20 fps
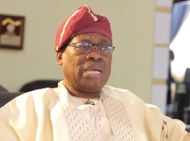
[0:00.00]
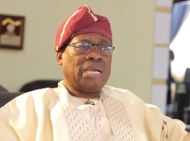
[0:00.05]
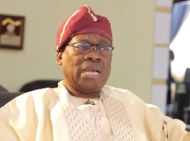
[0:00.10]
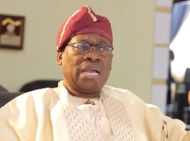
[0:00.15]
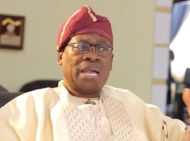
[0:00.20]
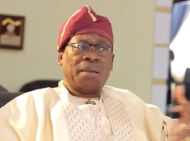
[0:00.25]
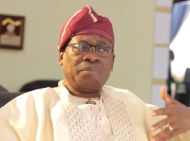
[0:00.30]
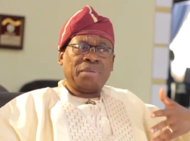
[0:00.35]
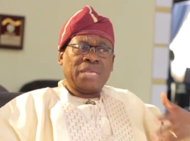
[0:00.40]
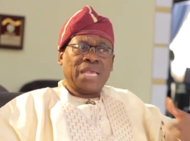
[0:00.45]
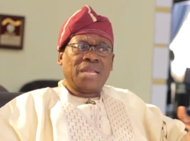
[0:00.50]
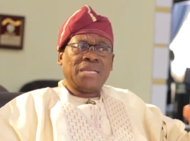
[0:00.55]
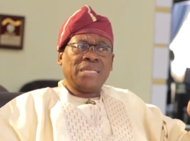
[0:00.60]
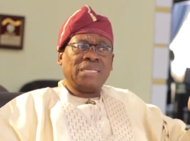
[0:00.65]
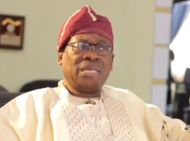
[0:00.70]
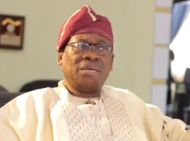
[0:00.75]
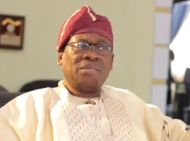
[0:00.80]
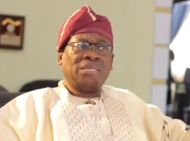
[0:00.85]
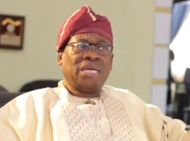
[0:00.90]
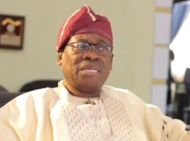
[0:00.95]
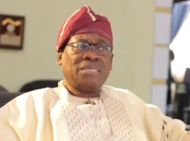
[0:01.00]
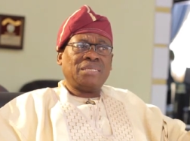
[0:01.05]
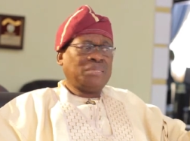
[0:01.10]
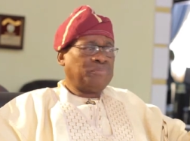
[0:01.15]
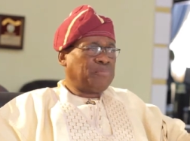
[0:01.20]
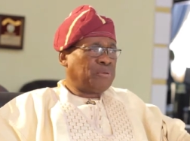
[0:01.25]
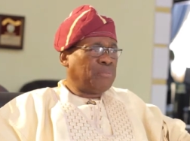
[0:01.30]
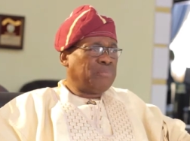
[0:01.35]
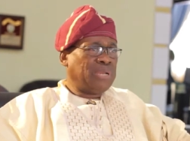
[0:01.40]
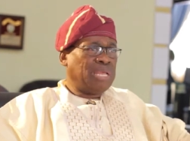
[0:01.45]
I'm hearing now that the
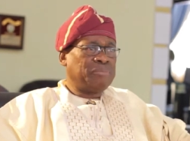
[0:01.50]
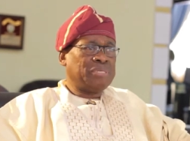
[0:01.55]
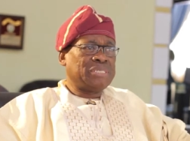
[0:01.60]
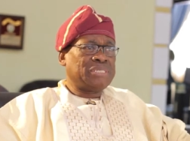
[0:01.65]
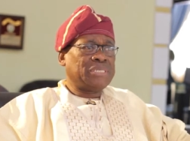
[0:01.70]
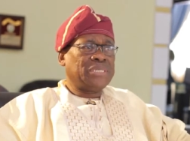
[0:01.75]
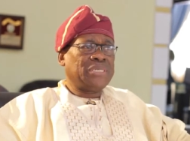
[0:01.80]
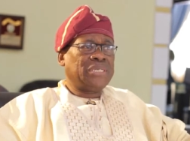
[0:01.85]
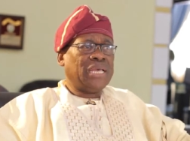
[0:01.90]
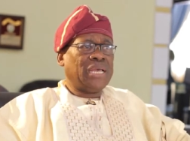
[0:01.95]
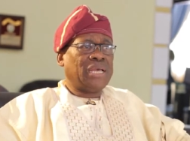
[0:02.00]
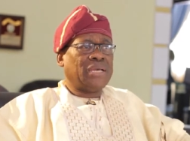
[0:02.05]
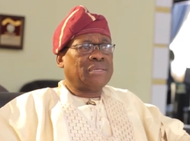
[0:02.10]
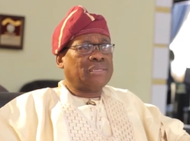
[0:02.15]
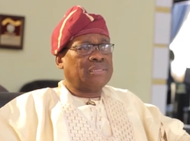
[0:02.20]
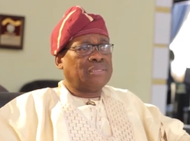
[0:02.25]
problem is still there.